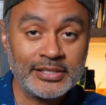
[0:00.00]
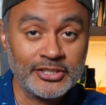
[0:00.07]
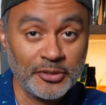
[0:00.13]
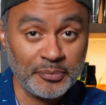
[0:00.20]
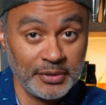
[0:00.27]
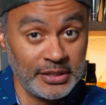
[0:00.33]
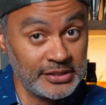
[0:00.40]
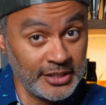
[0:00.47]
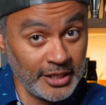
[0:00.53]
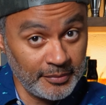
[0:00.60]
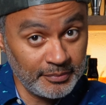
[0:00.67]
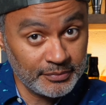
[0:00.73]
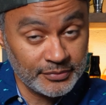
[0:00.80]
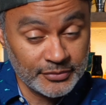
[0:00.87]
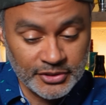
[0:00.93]
sippy sip.
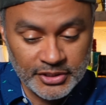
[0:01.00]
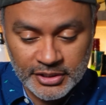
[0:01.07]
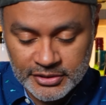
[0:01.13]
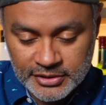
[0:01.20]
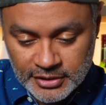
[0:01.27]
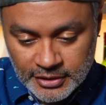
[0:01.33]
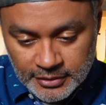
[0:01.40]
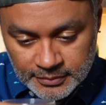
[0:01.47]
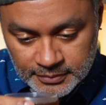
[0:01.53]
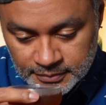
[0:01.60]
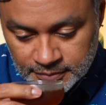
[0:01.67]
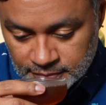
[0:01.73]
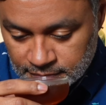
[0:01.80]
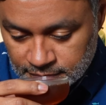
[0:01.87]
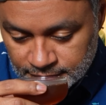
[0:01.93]
Cheers.
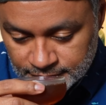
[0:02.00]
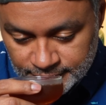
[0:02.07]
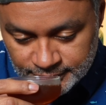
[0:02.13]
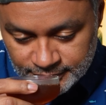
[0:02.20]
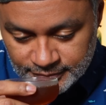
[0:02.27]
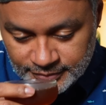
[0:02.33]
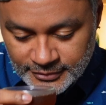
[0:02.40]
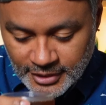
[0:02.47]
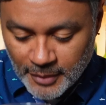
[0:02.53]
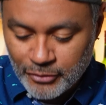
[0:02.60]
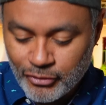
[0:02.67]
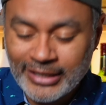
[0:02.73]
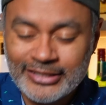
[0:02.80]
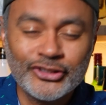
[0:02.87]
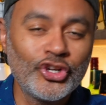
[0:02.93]
I mean,
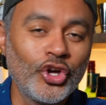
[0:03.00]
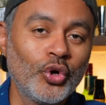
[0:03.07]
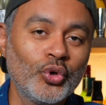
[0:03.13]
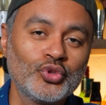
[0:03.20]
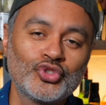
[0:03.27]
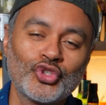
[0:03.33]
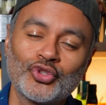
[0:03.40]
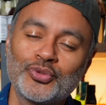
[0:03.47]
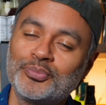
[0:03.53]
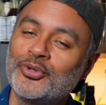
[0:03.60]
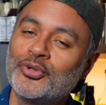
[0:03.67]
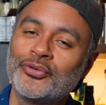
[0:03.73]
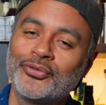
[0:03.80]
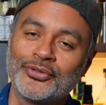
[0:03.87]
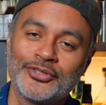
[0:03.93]
right in the nose, those
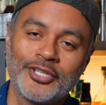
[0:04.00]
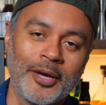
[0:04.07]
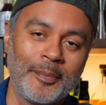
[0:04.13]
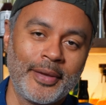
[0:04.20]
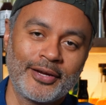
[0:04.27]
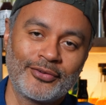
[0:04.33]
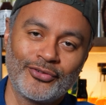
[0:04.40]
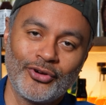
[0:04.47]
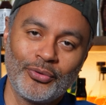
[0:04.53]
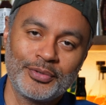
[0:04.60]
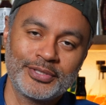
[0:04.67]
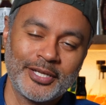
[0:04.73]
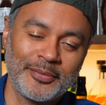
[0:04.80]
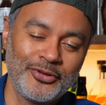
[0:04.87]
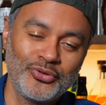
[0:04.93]
beautiful nutmeg
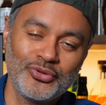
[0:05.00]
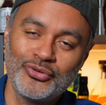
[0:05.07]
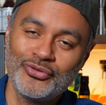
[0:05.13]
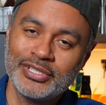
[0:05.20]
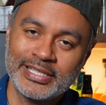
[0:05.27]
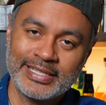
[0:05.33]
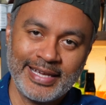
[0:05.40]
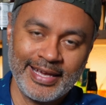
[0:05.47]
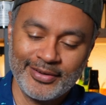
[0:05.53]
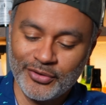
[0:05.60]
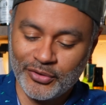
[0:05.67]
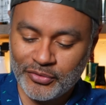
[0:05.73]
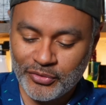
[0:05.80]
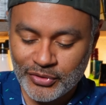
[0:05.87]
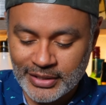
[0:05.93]
aromas. I mean, you really can't go
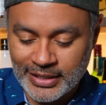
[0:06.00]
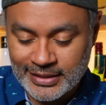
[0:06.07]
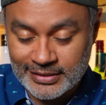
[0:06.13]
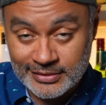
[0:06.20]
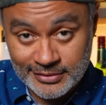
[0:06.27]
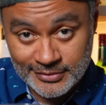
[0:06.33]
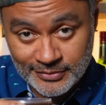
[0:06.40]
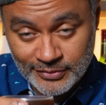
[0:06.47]
wrong, guys.